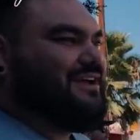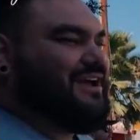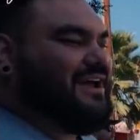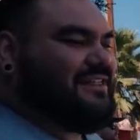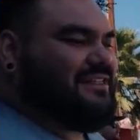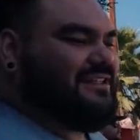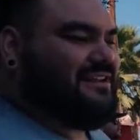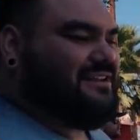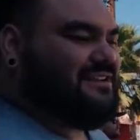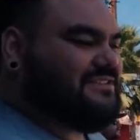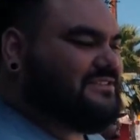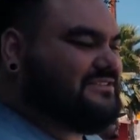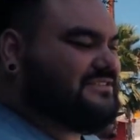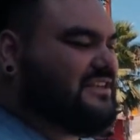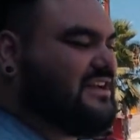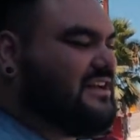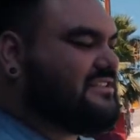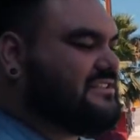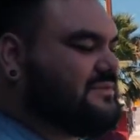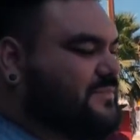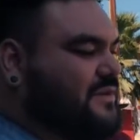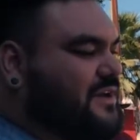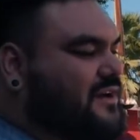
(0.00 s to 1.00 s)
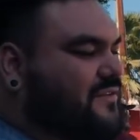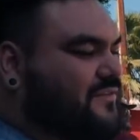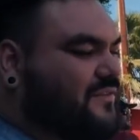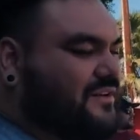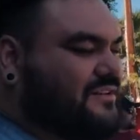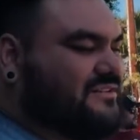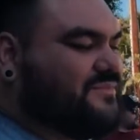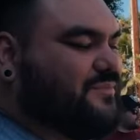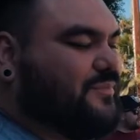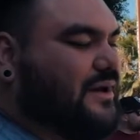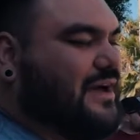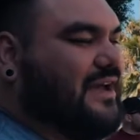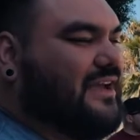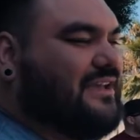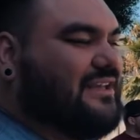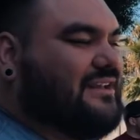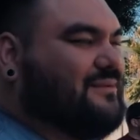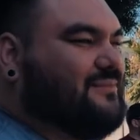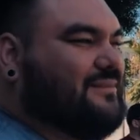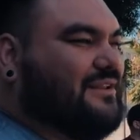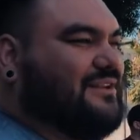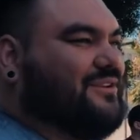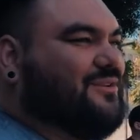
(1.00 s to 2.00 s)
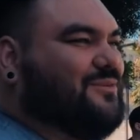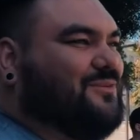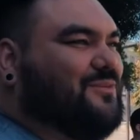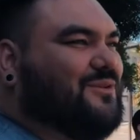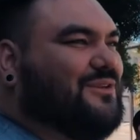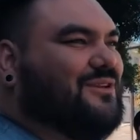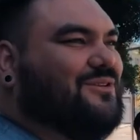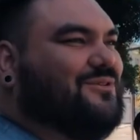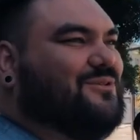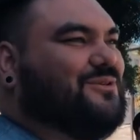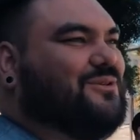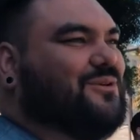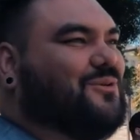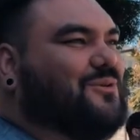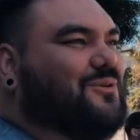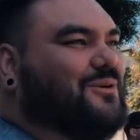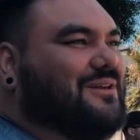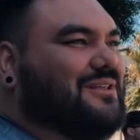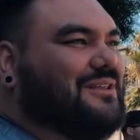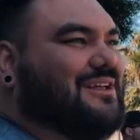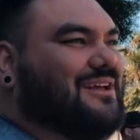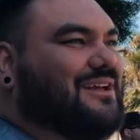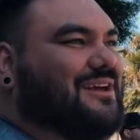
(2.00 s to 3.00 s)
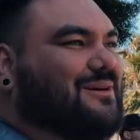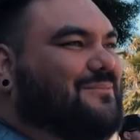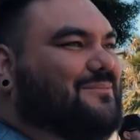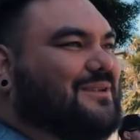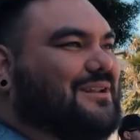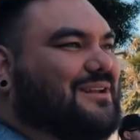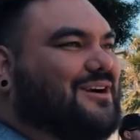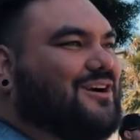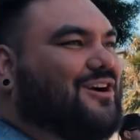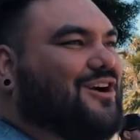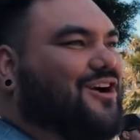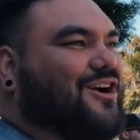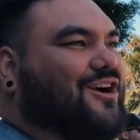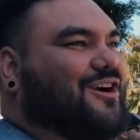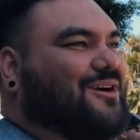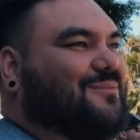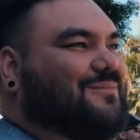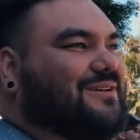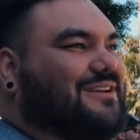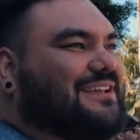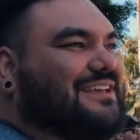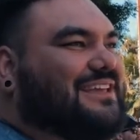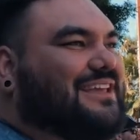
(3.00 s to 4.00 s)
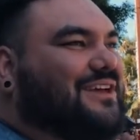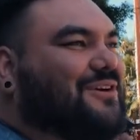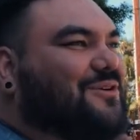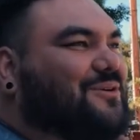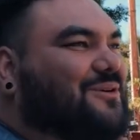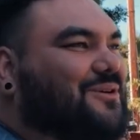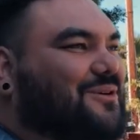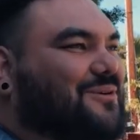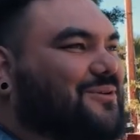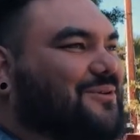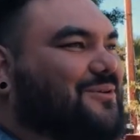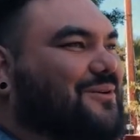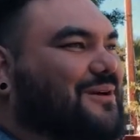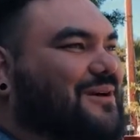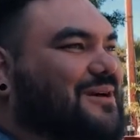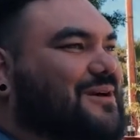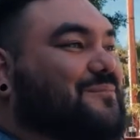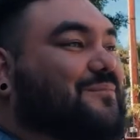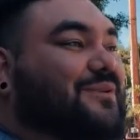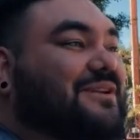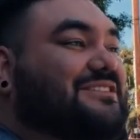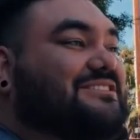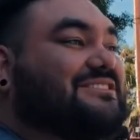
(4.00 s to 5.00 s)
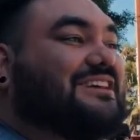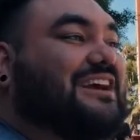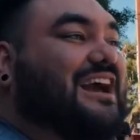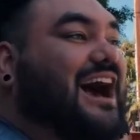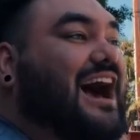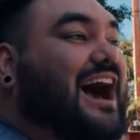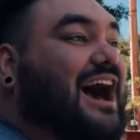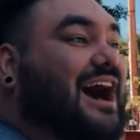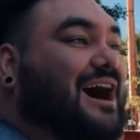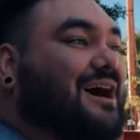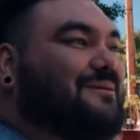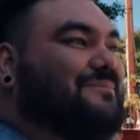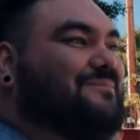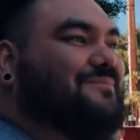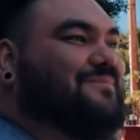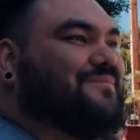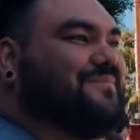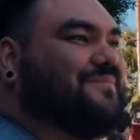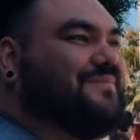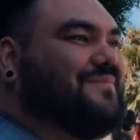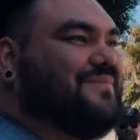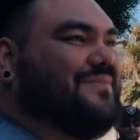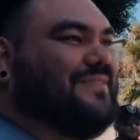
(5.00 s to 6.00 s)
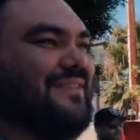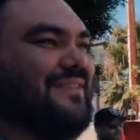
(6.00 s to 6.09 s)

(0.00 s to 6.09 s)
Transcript: and then he just cuts me off on his bike, and I'm like, dude, what are you doing? Like, I'm in a car. I'm gonna kill you. But he's a cop. Maybe he saw